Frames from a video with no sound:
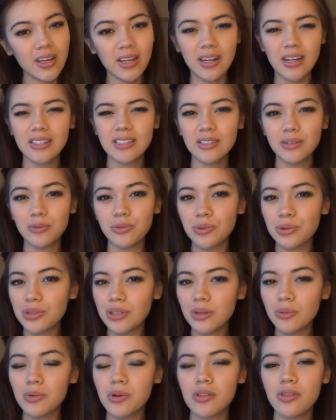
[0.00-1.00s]
and is it
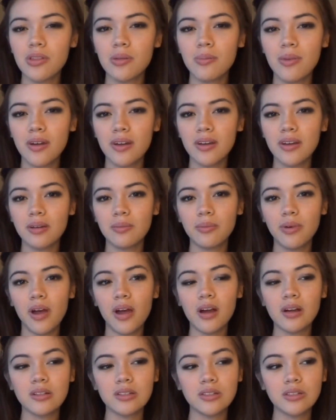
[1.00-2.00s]
really worth the money
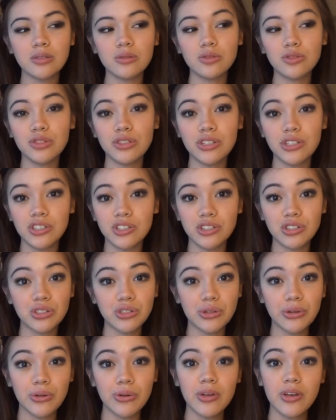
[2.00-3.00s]
compared to
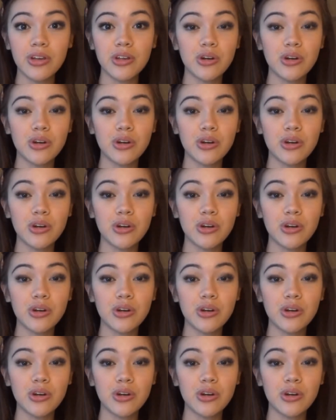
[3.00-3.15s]
traditional,